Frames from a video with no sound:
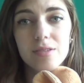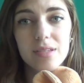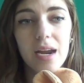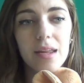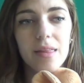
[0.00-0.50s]

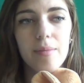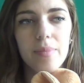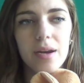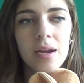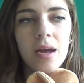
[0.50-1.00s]
ton of them,
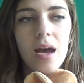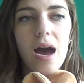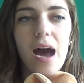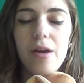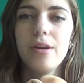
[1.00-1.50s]
but
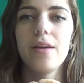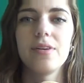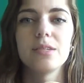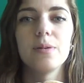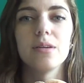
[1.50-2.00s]
I only have
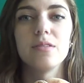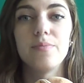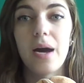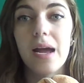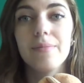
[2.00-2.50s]
experience with
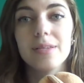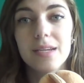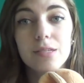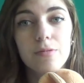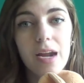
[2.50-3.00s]
Buyee because
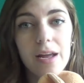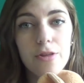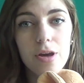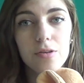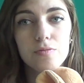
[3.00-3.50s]
that's the one I
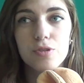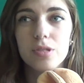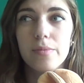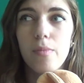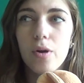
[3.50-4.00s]
chose, which
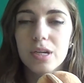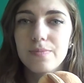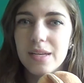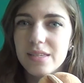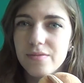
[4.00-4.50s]
is a more
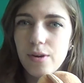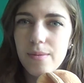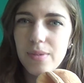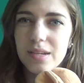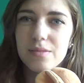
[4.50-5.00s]
expensive
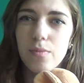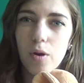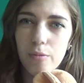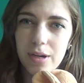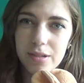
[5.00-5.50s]
one, but it's
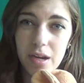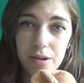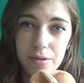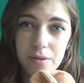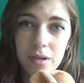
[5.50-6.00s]
more well
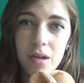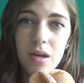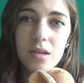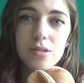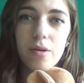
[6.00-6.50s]
known.
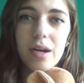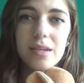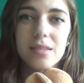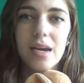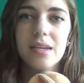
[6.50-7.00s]
So I
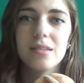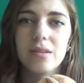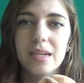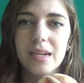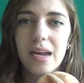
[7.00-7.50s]
decided
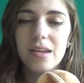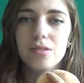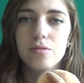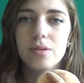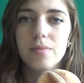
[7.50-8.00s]
to kind of
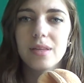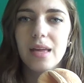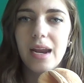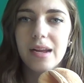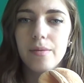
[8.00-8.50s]
do something
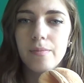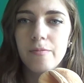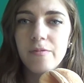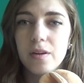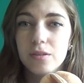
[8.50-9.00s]
that I could
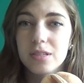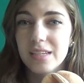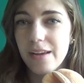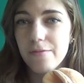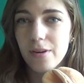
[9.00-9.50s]
feel
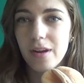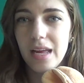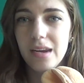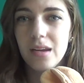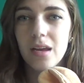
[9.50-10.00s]
safer
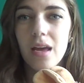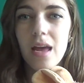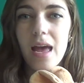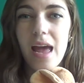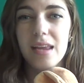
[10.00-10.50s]
in
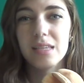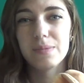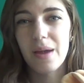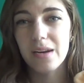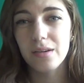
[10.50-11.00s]
and
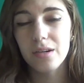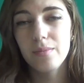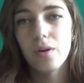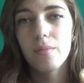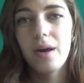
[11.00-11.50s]
spend a little
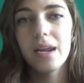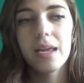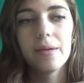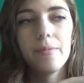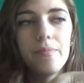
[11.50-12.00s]
more
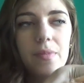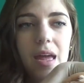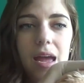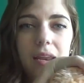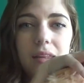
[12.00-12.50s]
money,
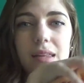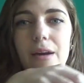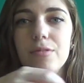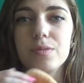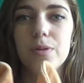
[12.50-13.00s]
and
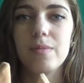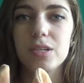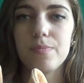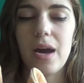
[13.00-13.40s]
that was pretty much